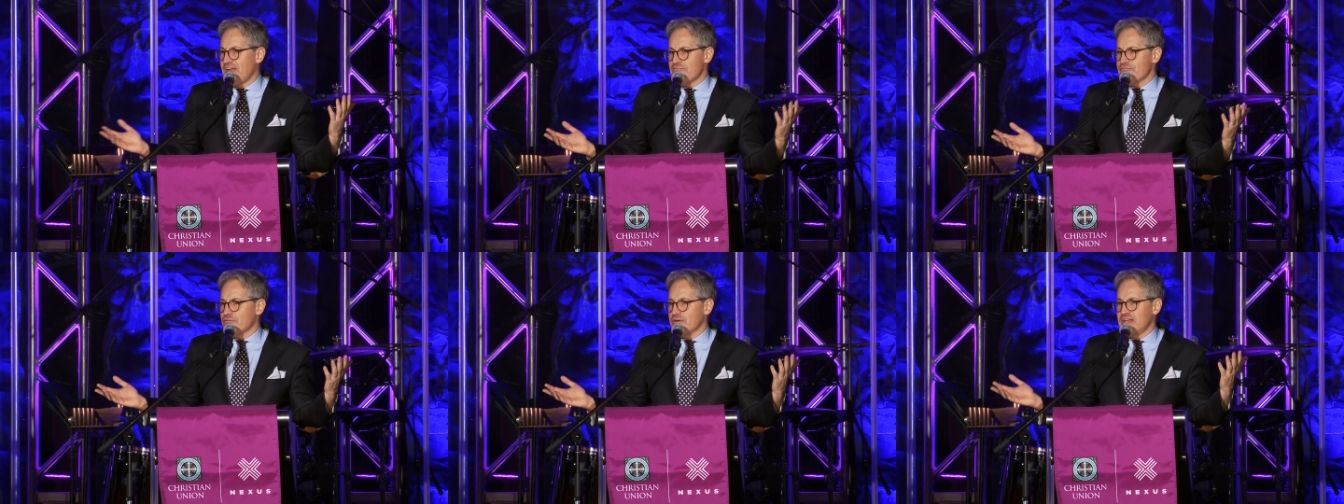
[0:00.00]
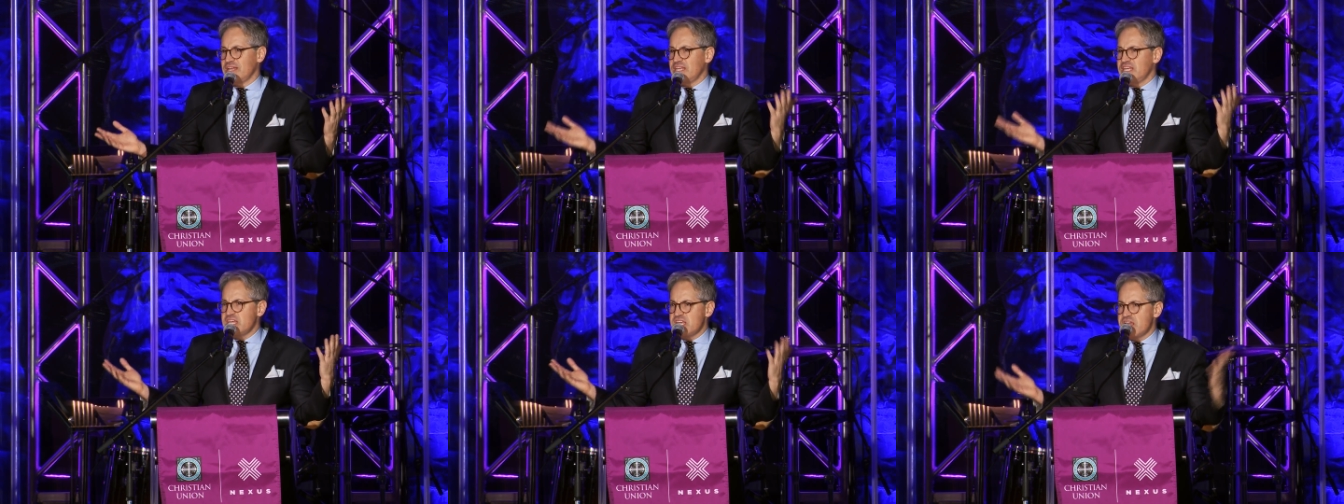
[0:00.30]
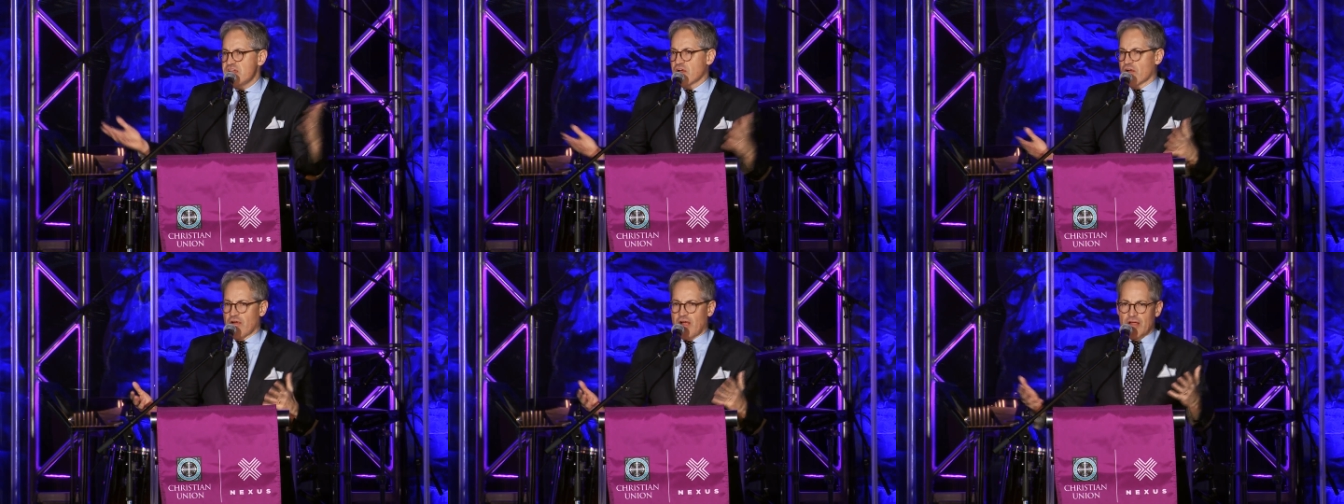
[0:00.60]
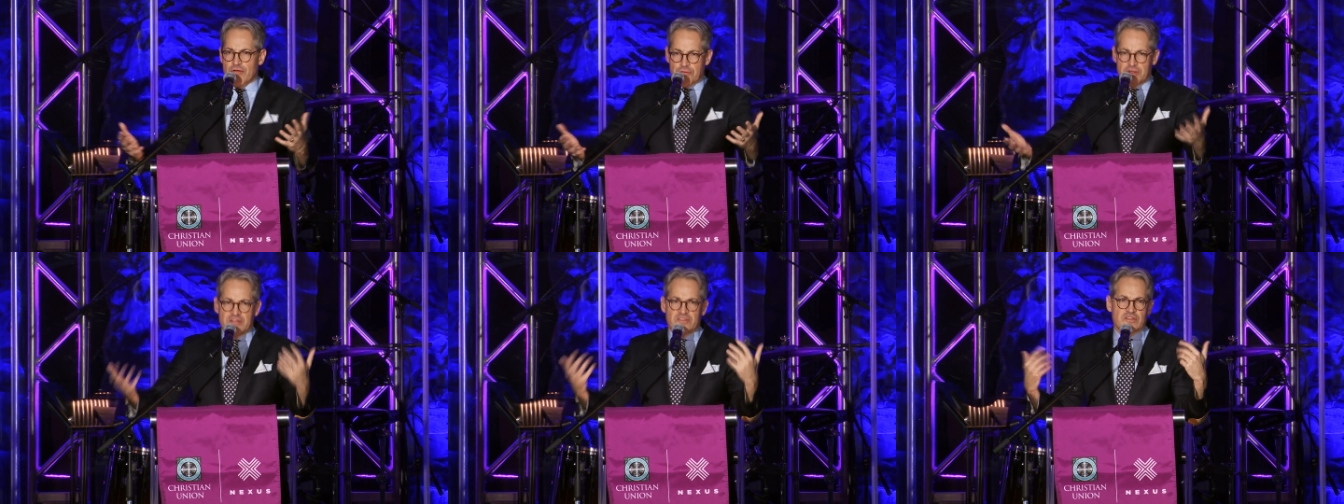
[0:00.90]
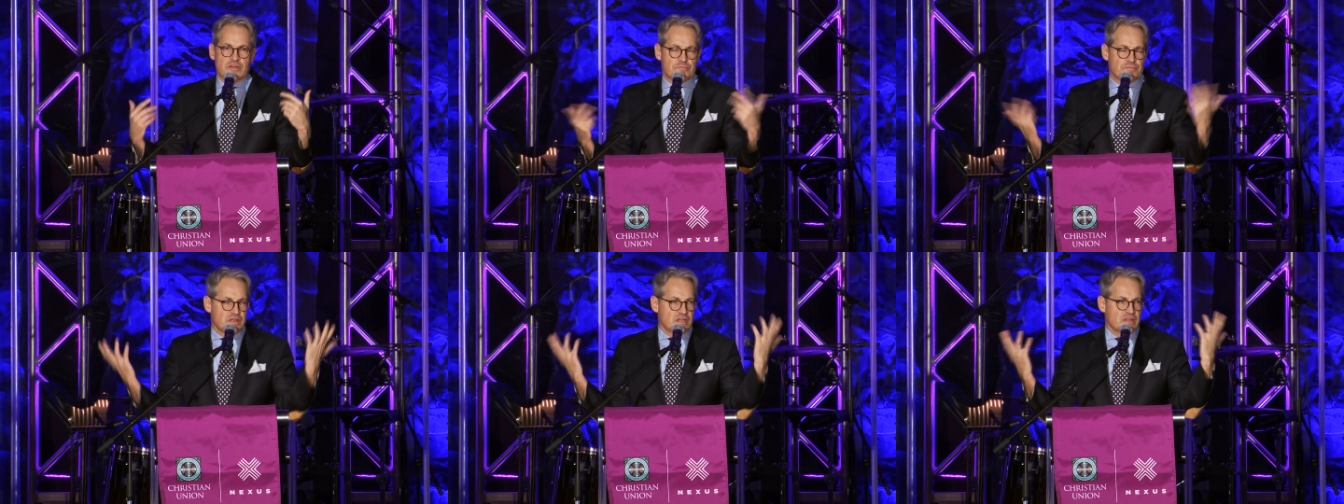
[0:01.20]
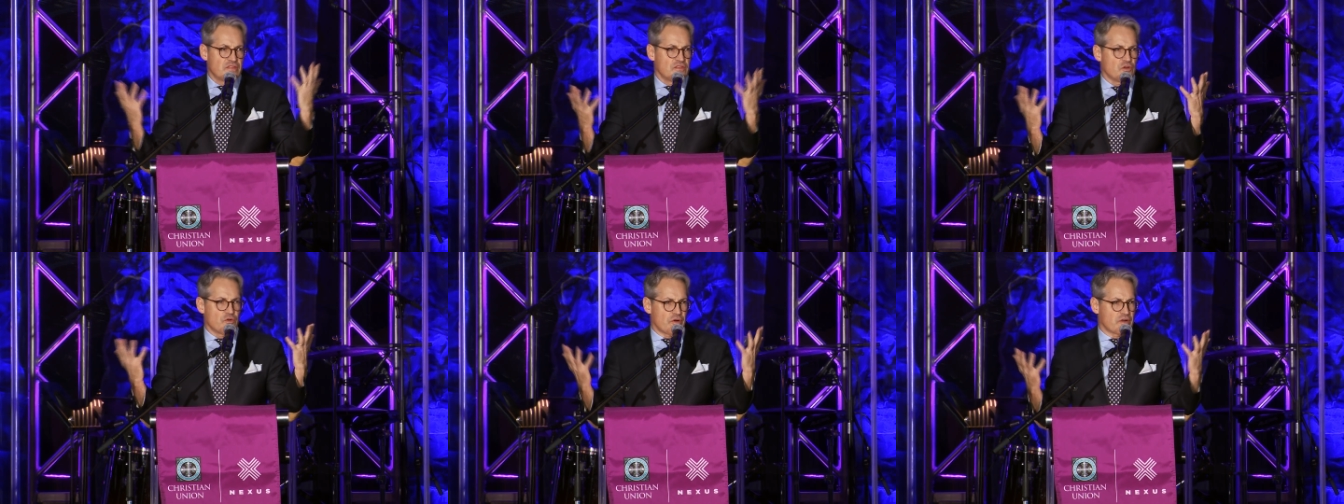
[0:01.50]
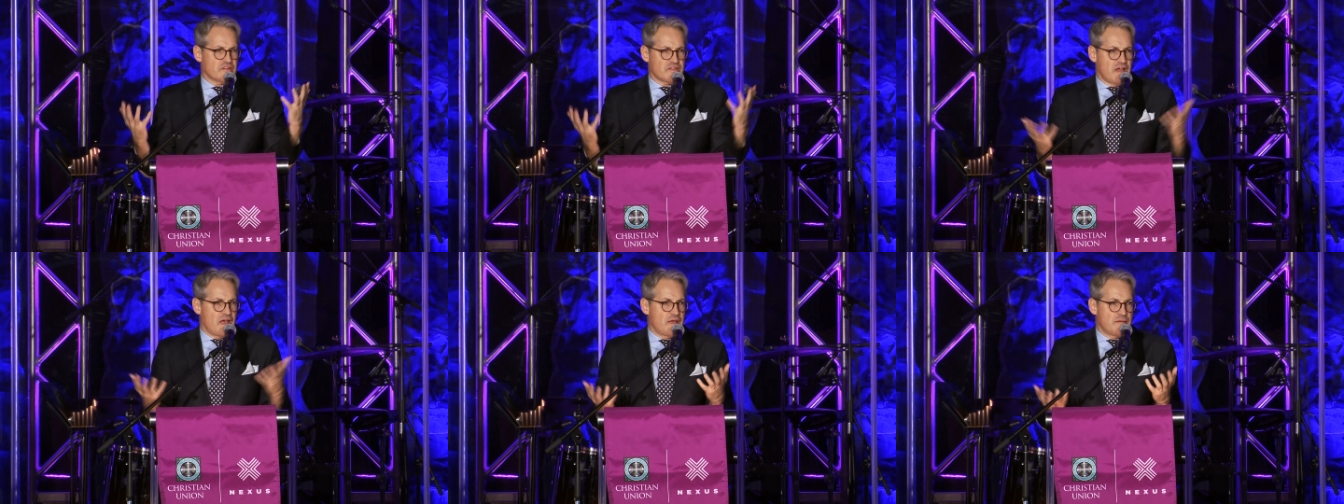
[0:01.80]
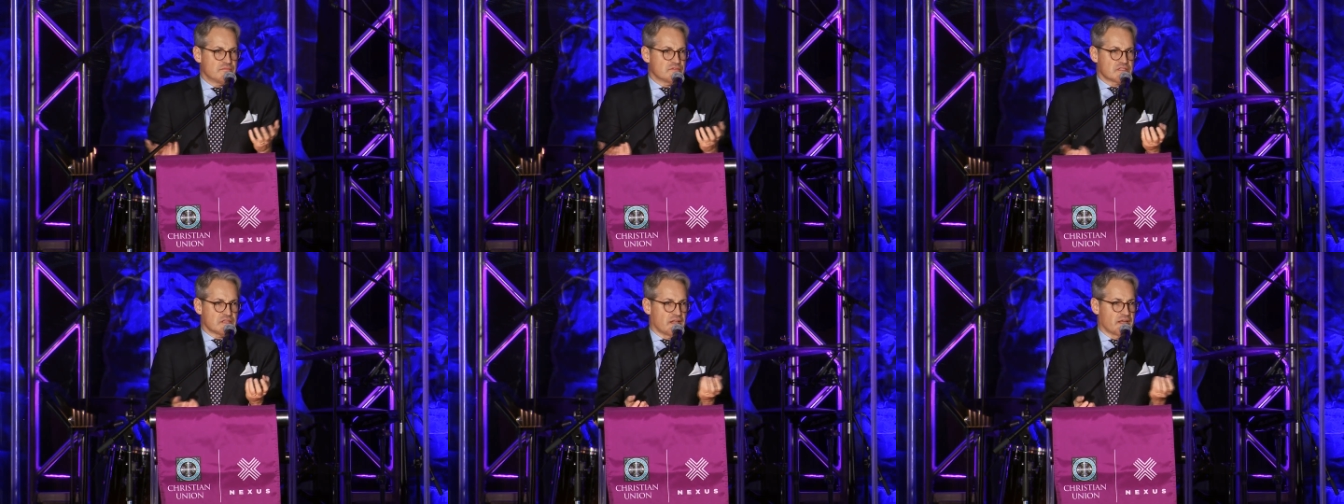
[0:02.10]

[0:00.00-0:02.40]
every year I read something in the New York Times,